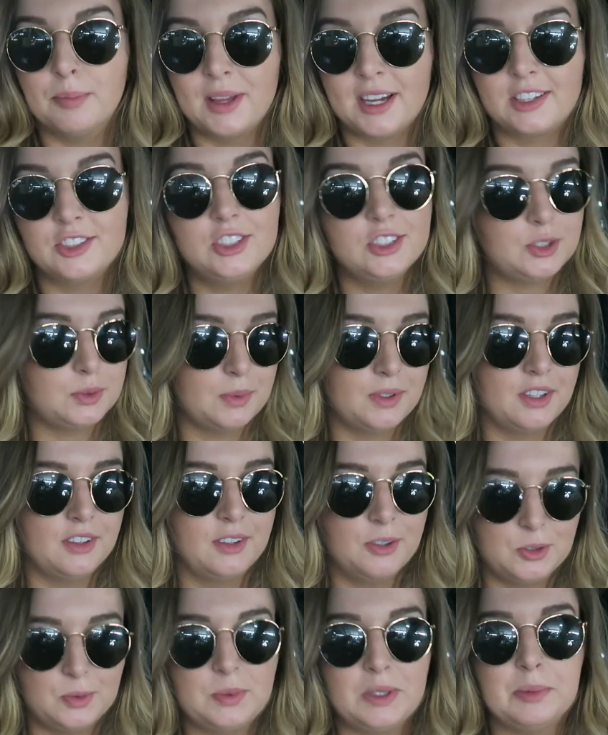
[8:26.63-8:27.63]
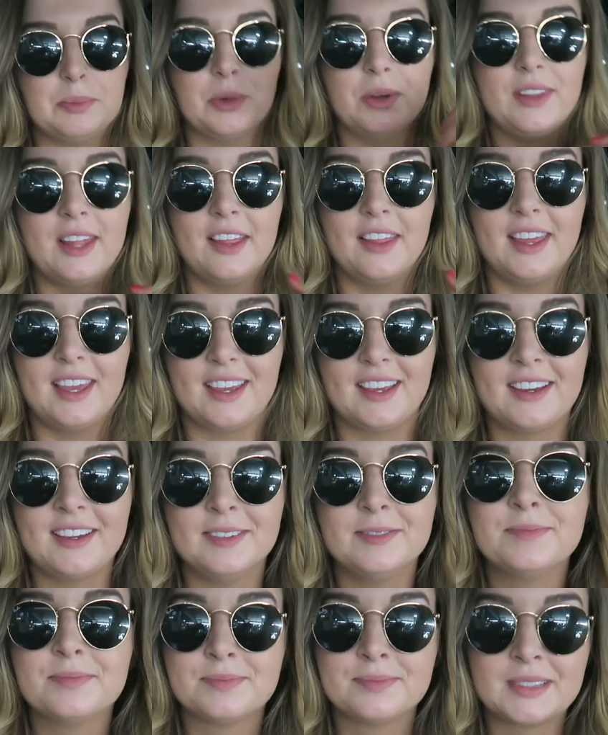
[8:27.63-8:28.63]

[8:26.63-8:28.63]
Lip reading: Like she's one of those people that like,